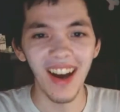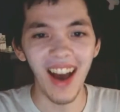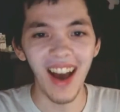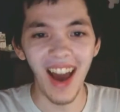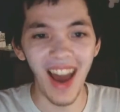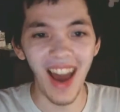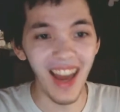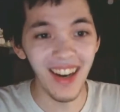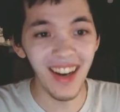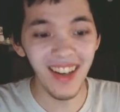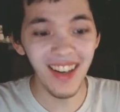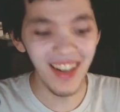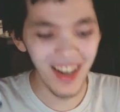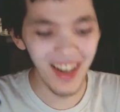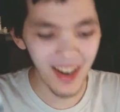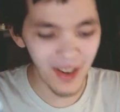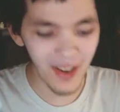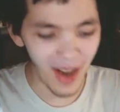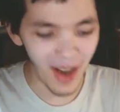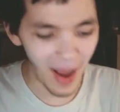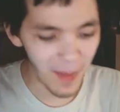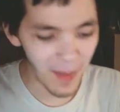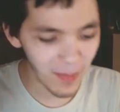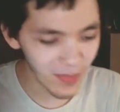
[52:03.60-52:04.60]
I don't know,
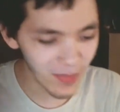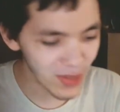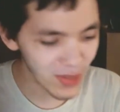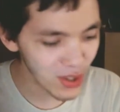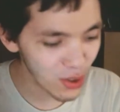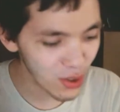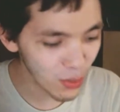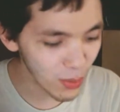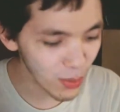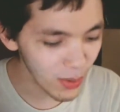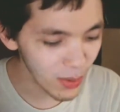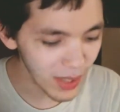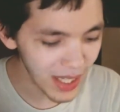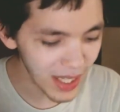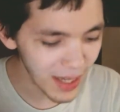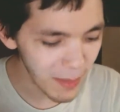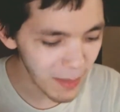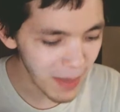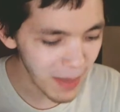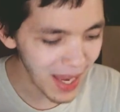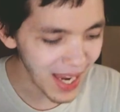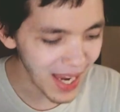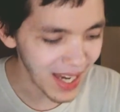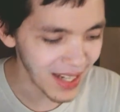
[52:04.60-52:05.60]
I'm truly
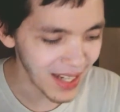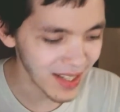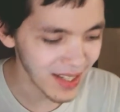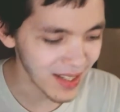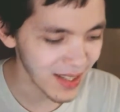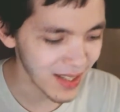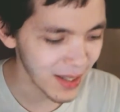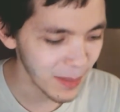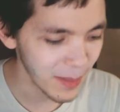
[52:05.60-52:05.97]
amazed.